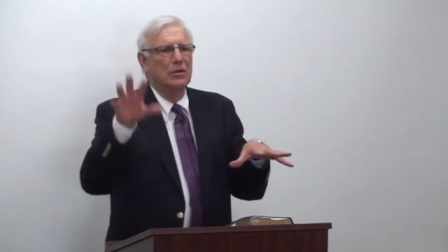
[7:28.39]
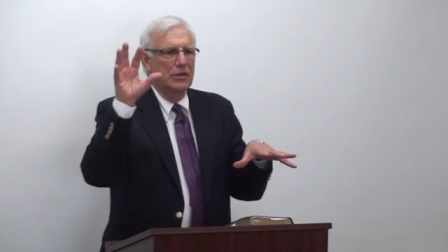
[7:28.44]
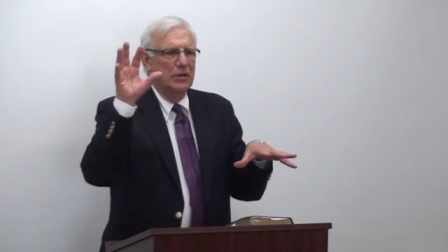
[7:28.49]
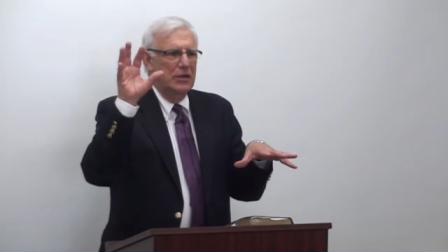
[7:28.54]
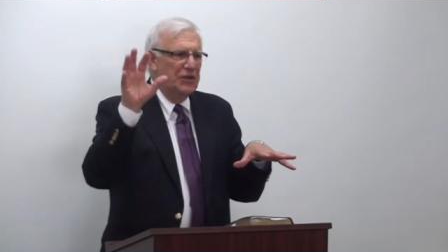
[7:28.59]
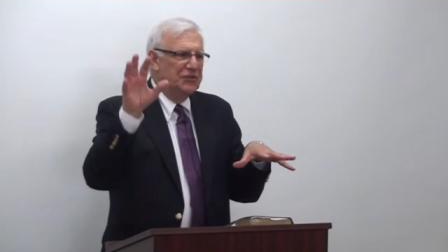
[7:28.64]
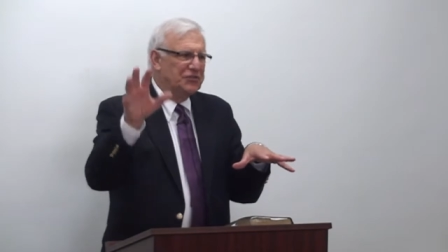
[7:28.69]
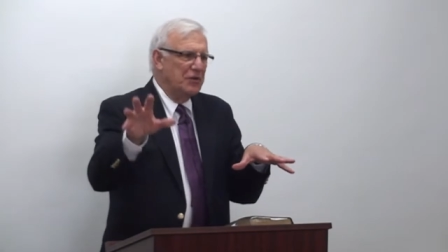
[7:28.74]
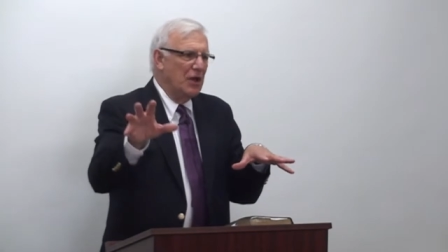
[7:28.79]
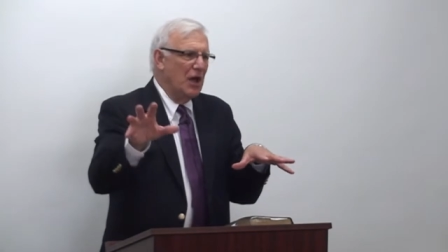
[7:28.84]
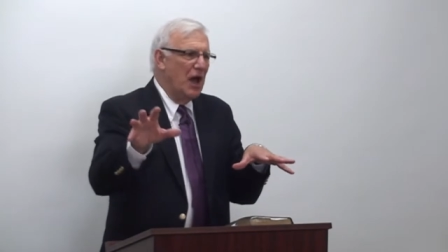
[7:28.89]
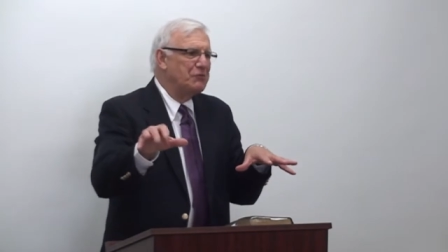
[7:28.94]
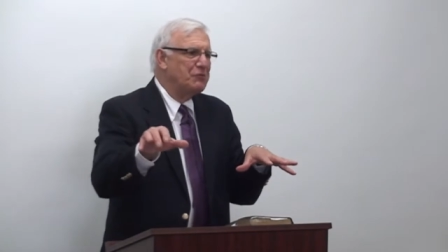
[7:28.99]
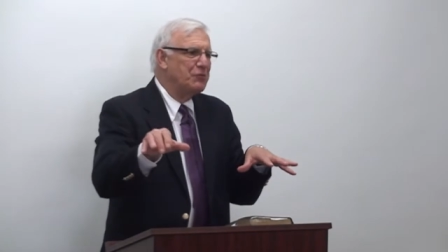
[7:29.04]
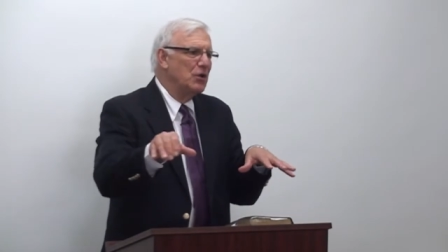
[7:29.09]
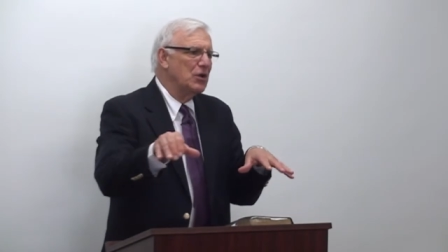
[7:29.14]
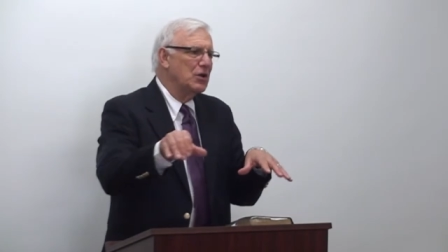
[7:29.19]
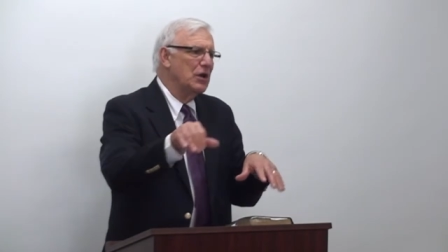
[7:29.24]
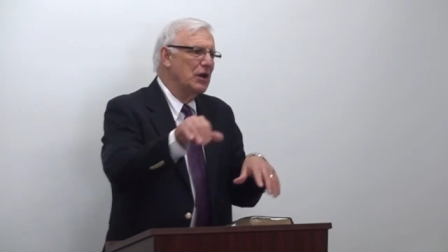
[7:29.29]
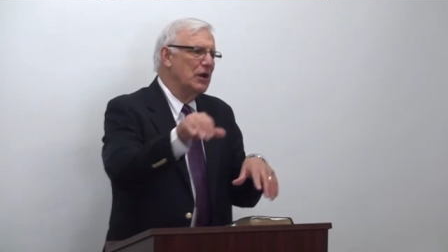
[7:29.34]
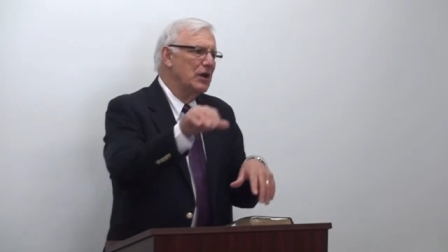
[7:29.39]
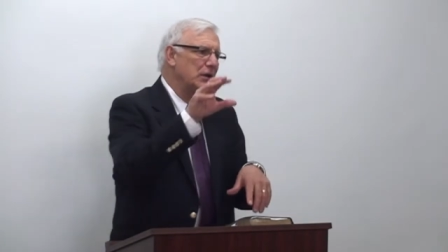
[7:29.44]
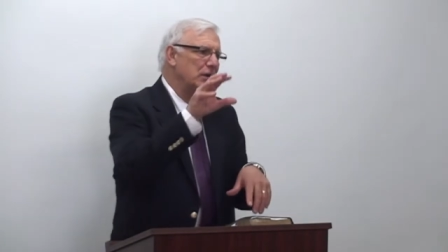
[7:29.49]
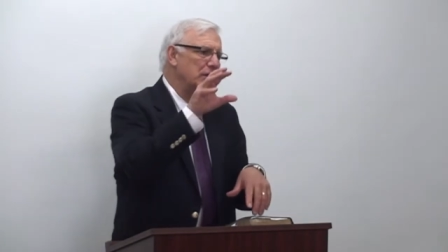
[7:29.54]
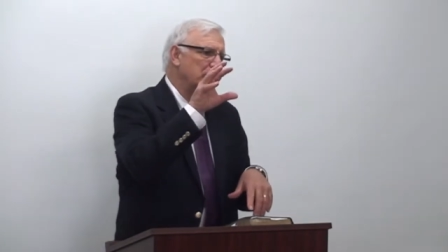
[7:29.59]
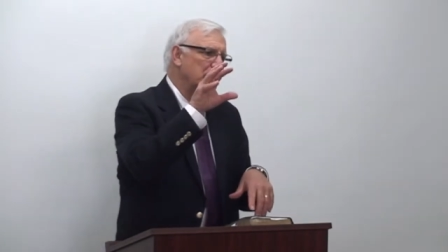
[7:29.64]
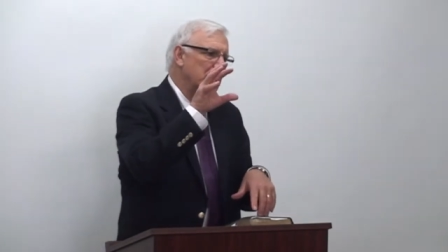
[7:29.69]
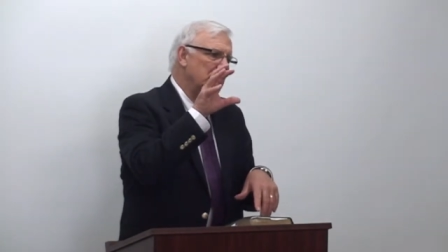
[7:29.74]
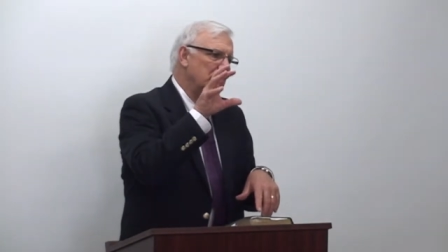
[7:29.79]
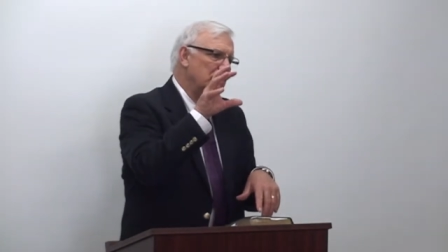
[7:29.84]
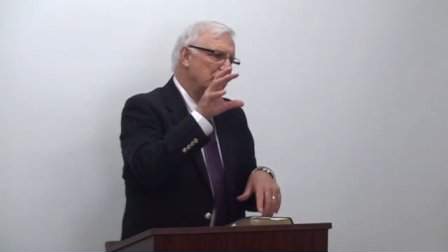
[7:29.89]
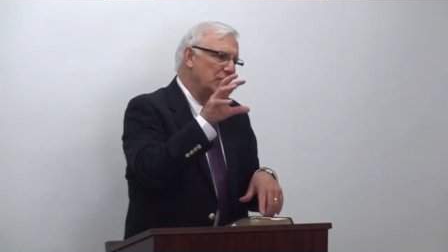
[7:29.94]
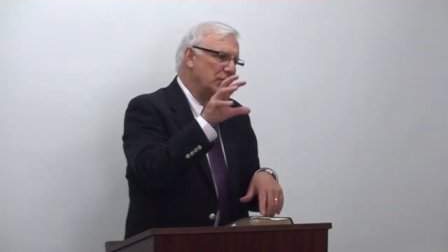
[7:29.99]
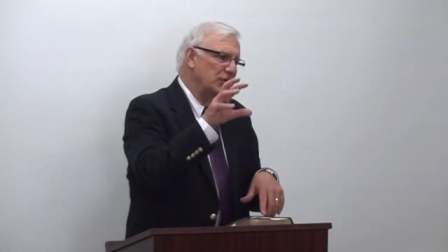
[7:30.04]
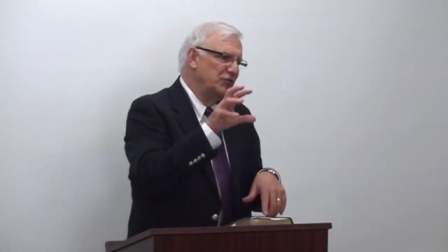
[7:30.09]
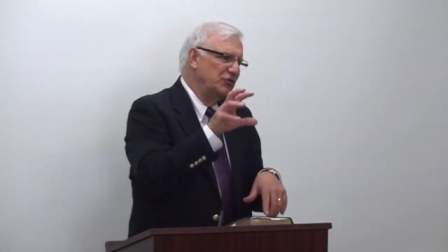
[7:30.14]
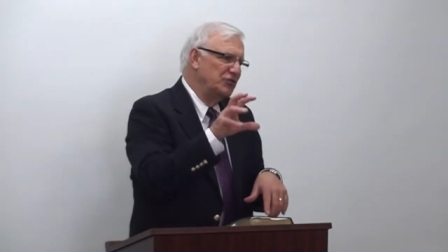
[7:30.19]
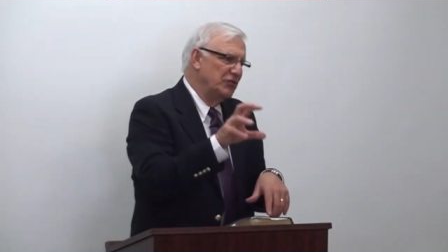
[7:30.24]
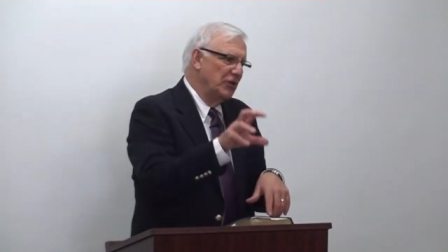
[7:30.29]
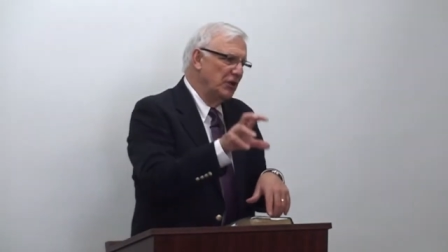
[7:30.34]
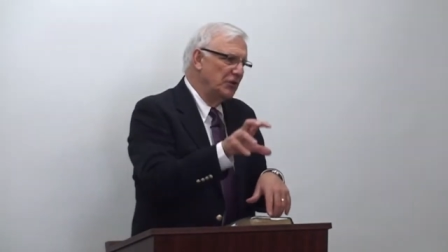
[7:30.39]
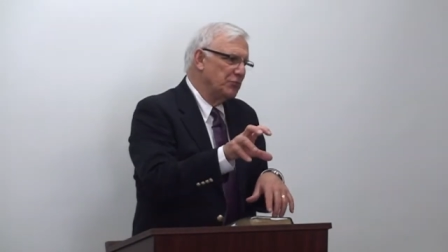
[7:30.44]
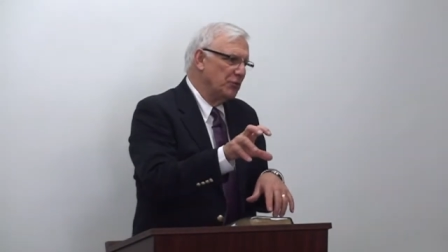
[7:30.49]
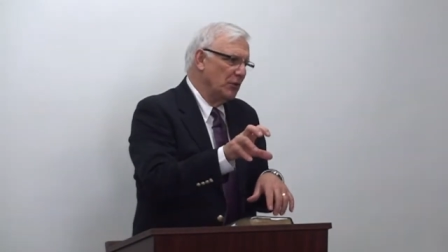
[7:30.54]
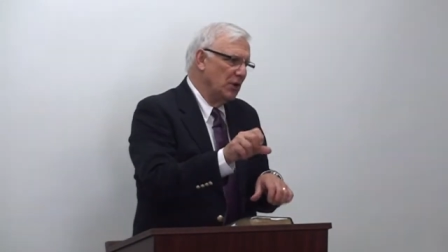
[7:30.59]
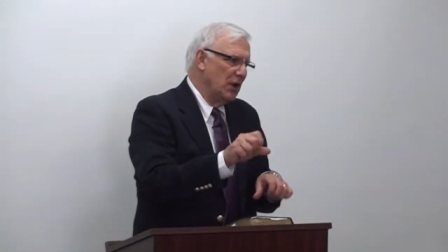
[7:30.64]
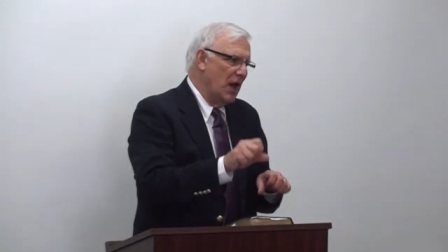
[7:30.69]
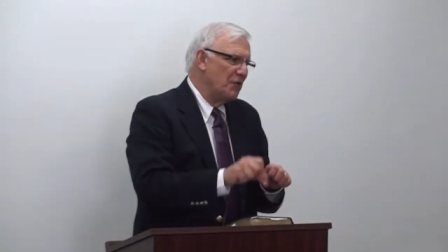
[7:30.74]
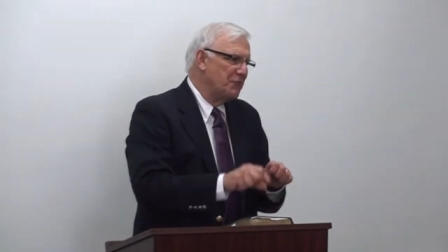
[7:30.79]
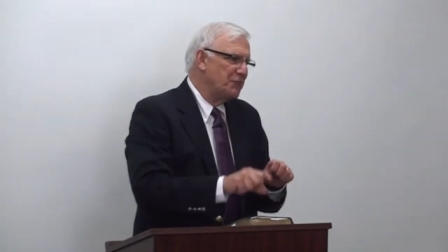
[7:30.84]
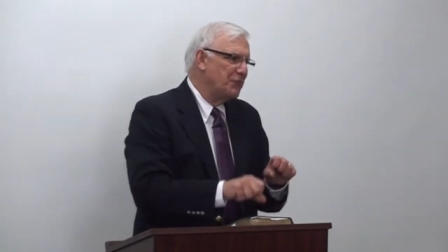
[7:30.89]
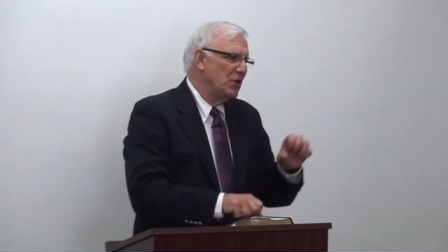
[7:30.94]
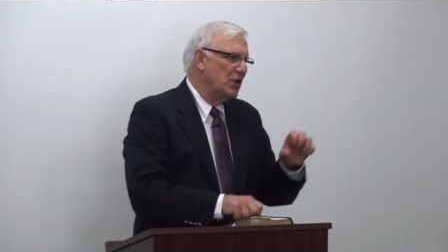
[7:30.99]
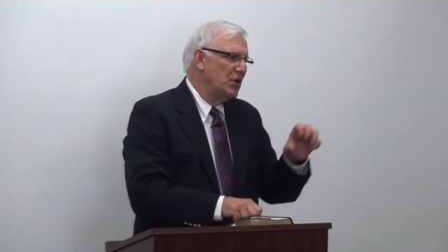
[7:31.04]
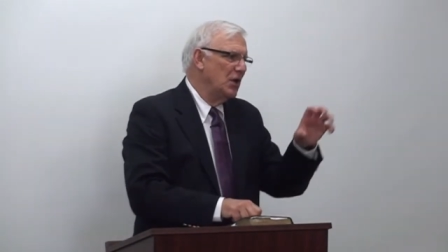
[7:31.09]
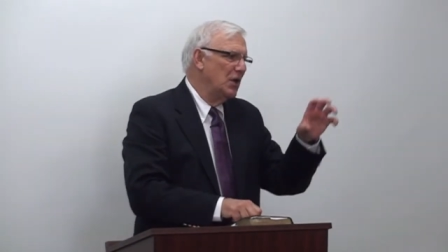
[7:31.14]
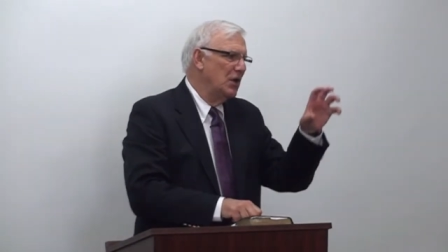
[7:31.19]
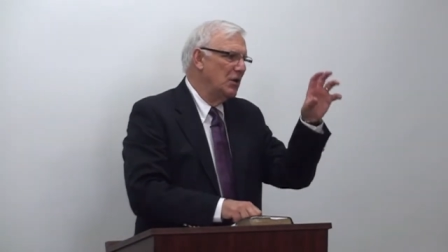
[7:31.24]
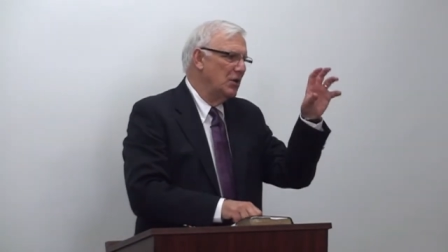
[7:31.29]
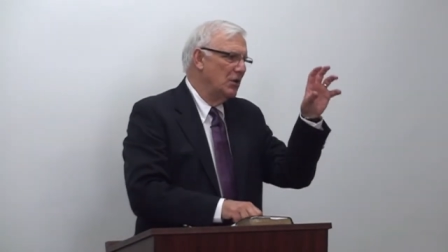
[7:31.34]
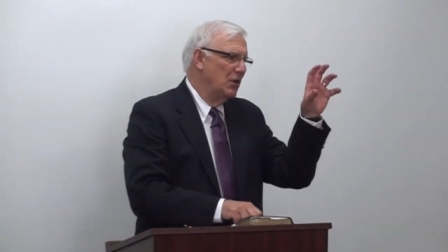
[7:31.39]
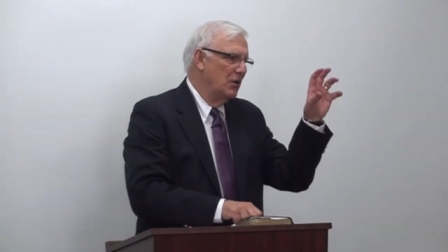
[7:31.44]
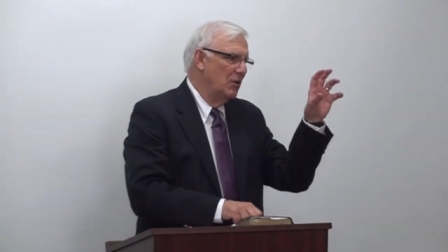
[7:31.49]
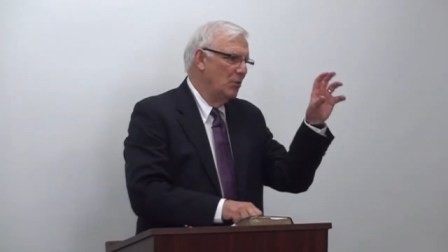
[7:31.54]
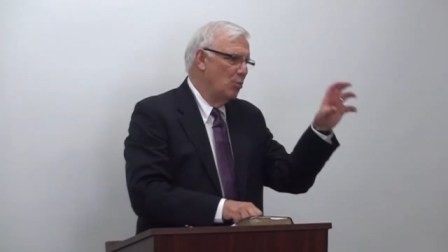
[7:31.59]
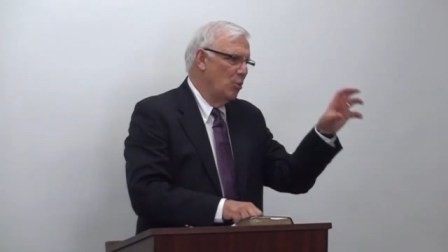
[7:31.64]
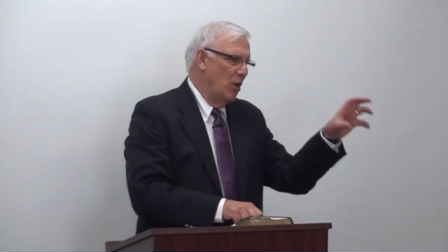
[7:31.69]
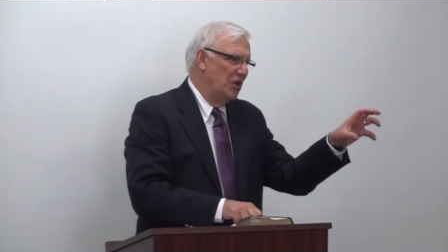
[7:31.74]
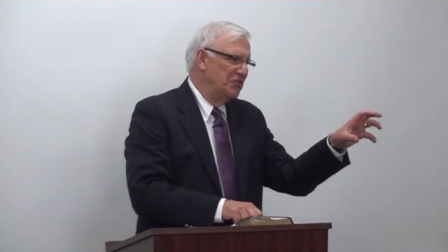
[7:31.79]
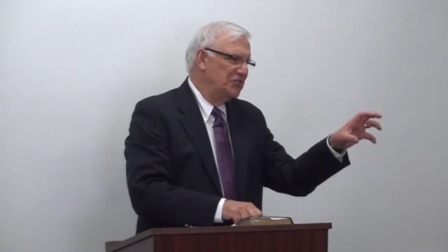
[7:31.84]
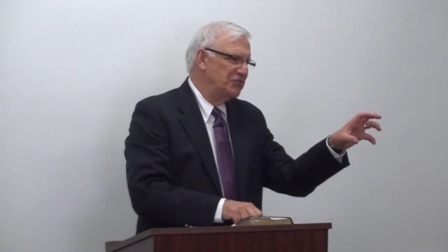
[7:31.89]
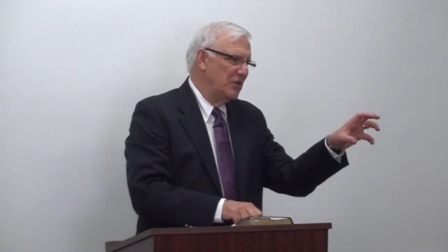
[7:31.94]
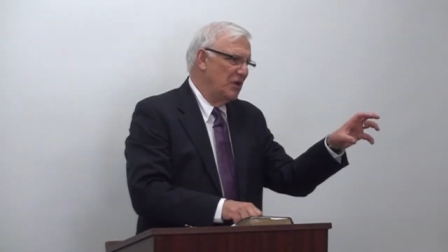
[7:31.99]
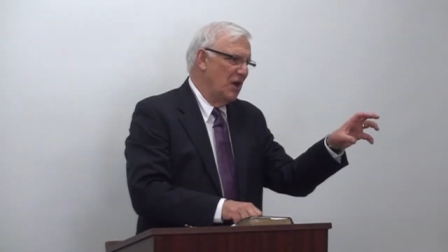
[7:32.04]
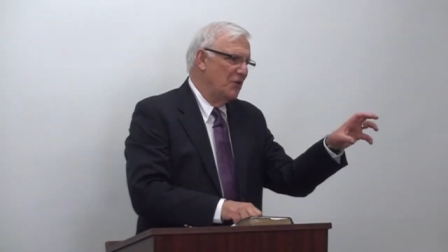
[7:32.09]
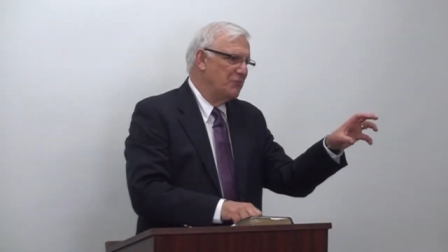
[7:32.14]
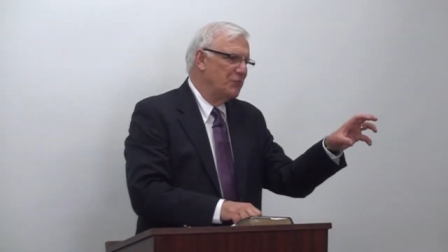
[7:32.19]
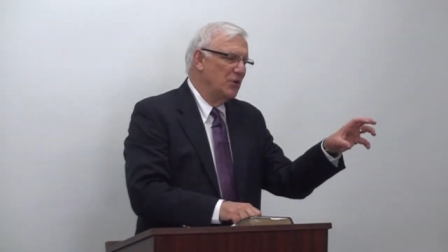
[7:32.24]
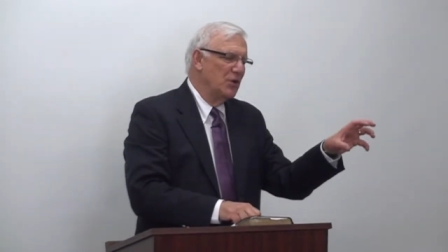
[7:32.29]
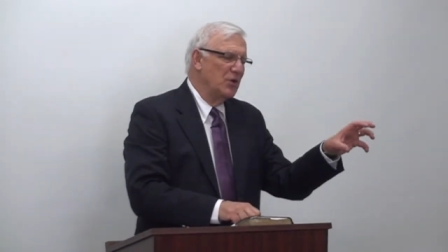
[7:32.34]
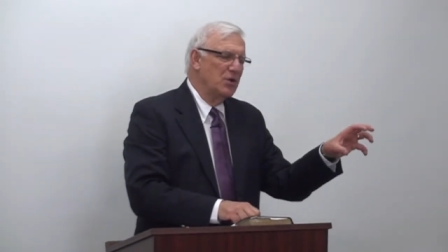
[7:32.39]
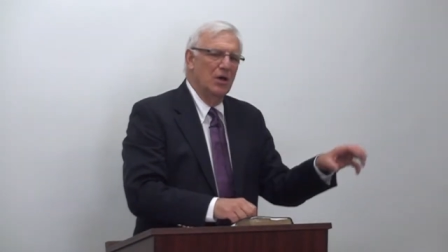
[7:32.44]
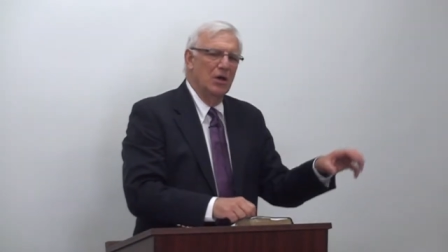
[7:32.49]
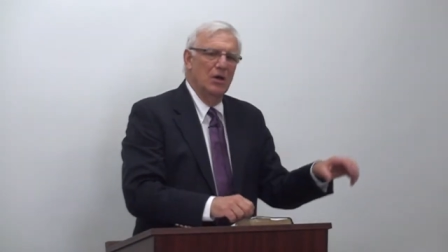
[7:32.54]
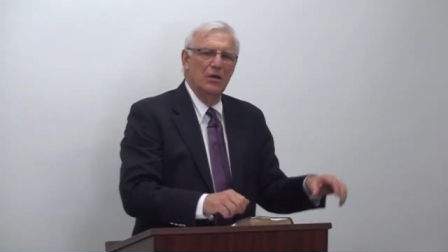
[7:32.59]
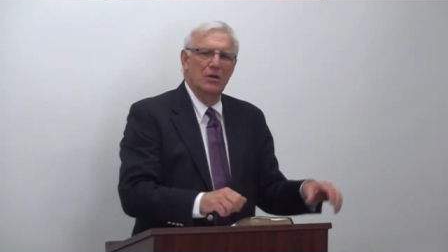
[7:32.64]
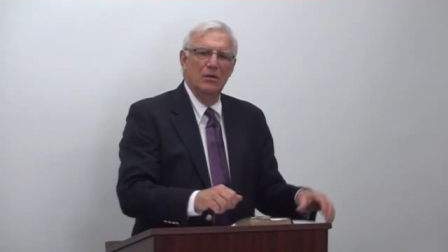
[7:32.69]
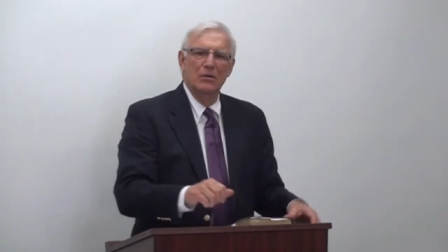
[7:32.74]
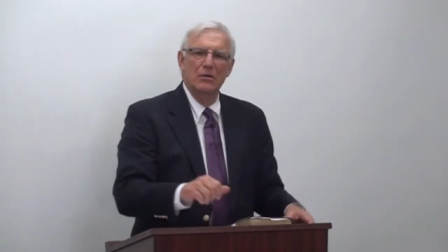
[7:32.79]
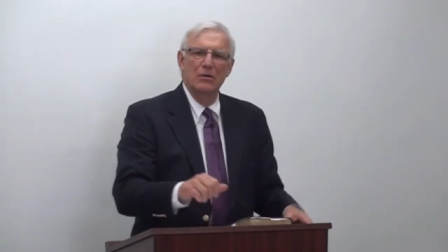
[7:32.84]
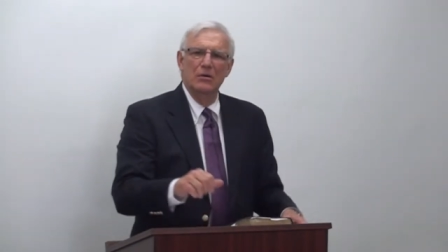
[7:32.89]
East Africa, Central Africa, West Africa,